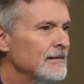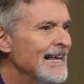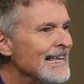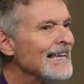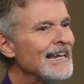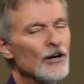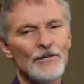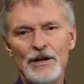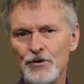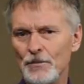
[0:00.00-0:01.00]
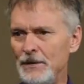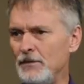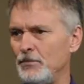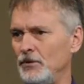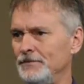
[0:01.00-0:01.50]
taking care of other
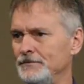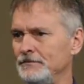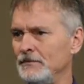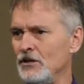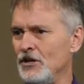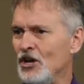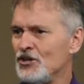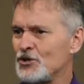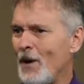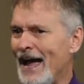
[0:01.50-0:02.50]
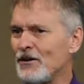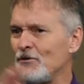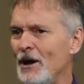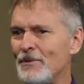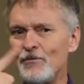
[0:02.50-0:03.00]
people. So I
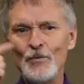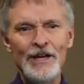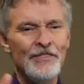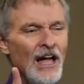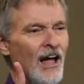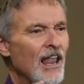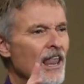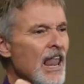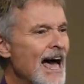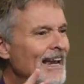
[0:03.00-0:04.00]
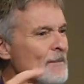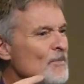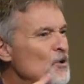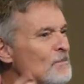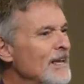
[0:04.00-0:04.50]
grew up with Lottie
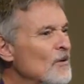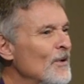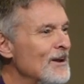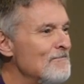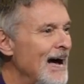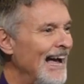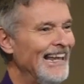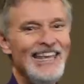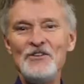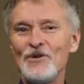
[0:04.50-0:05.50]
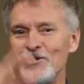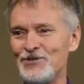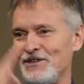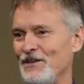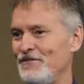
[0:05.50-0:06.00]
Moon being one of my
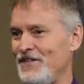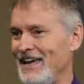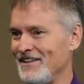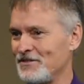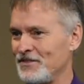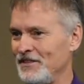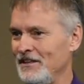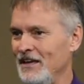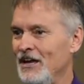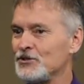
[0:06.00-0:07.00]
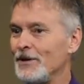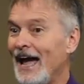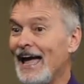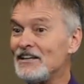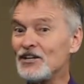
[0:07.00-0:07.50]
heroes of the faith. So when
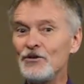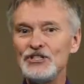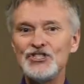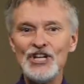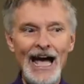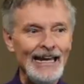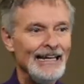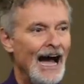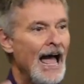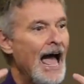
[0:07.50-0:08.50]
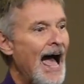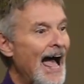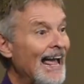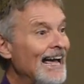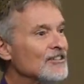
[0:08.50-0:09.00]
I got to go to China,
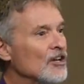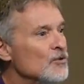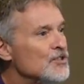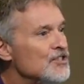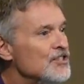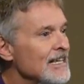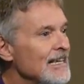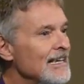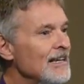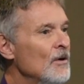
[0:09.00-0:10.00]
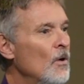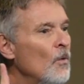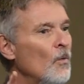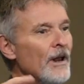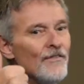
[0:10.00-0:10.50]
I got to go see
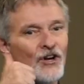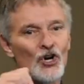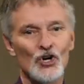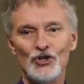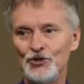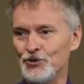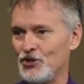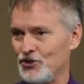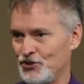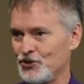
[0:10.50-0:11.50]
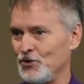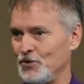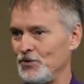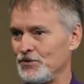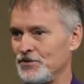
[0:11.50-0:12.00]
one of the girls'
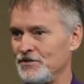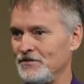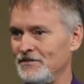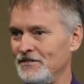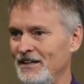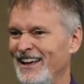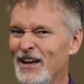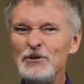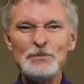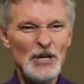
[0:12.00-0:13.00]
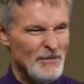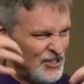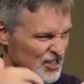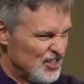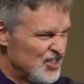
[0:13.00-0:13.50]
schools. It was pretty
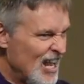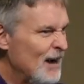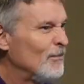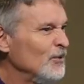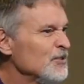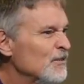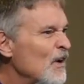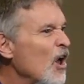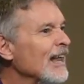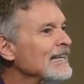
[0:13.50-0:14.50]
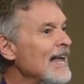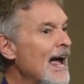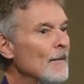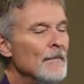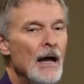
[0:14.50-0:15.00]
much in shambles, falling
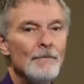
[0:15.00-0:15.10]
down,